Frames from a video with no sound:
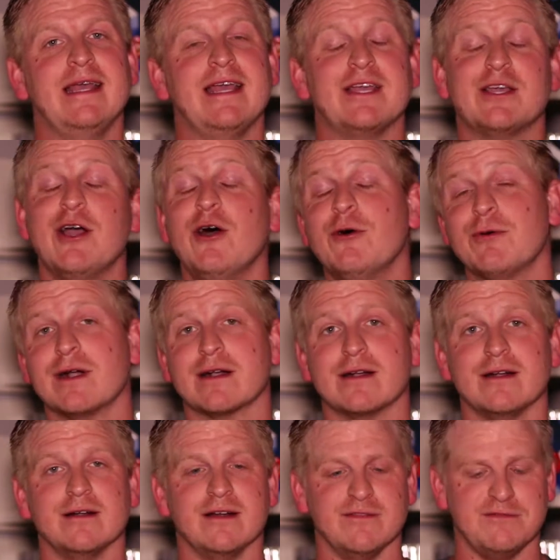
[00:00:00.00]
a
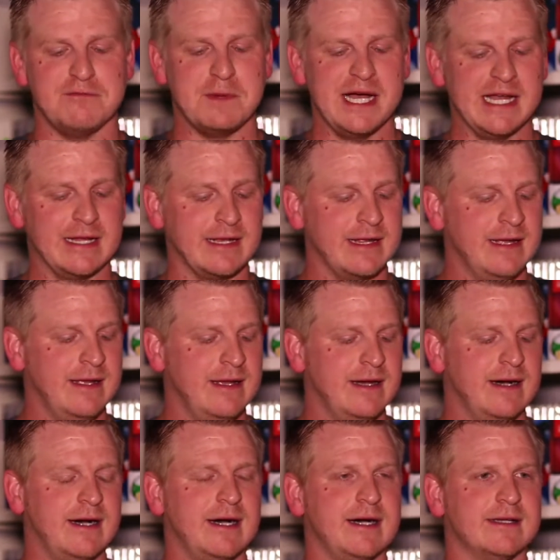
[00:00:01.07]
coworker of mine.
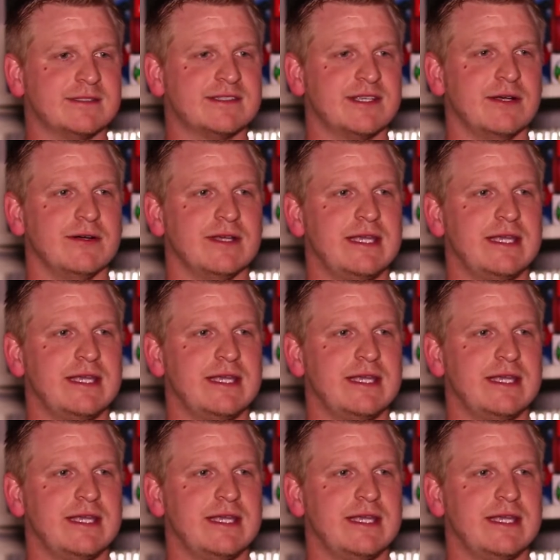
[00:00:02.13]
So